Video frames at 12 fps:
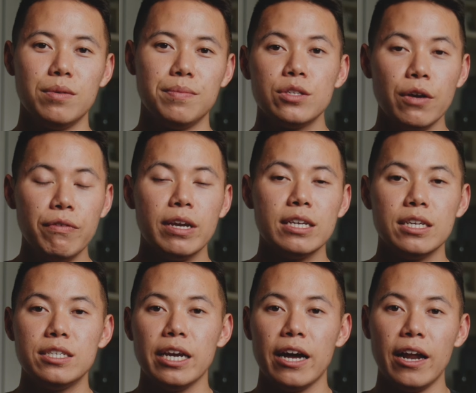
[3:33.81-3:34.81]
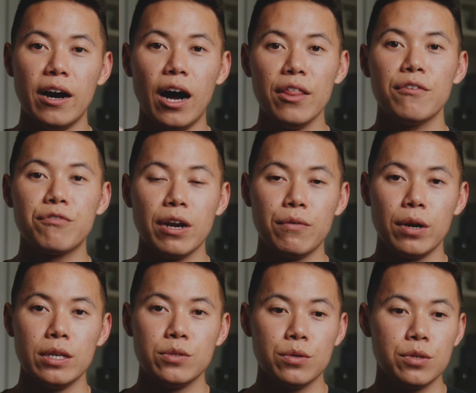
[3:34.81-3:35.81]
Don't forget to check out our other free
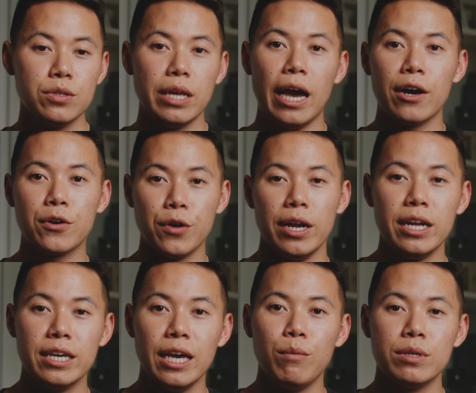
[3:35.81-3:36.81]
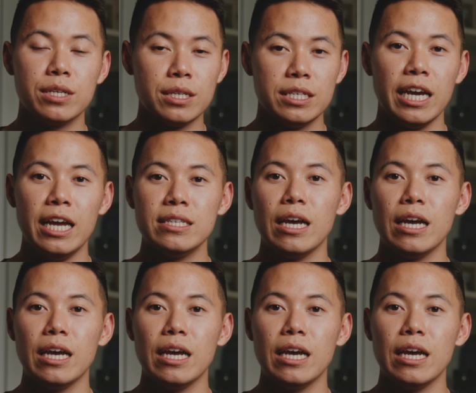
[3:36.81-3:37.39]
resources, our creator kit, which contains